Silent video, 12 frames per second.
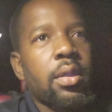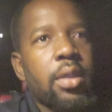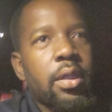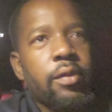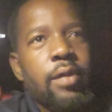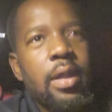
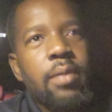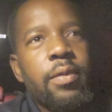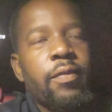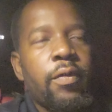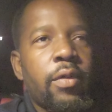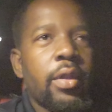get a route
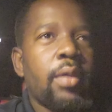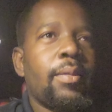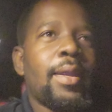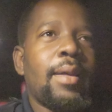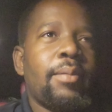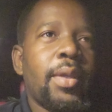before
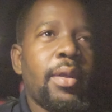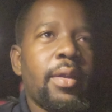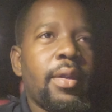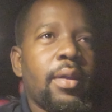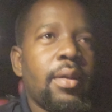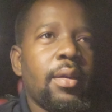him that been
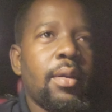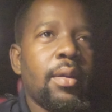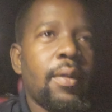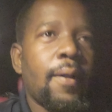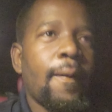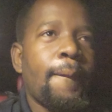here.
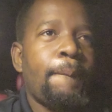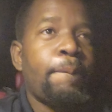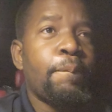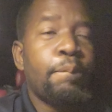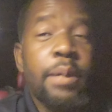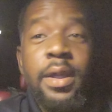
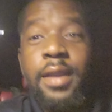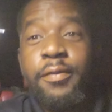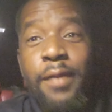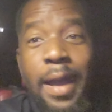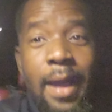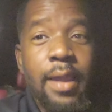But
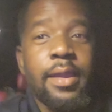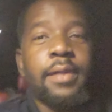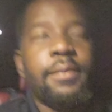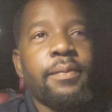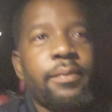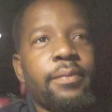if I
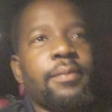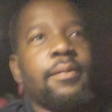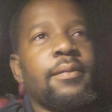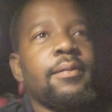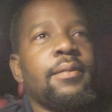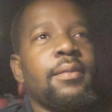
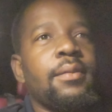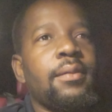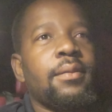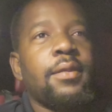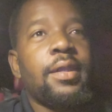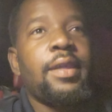
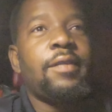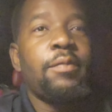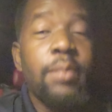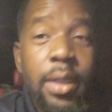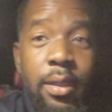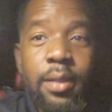if
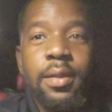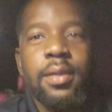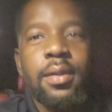me,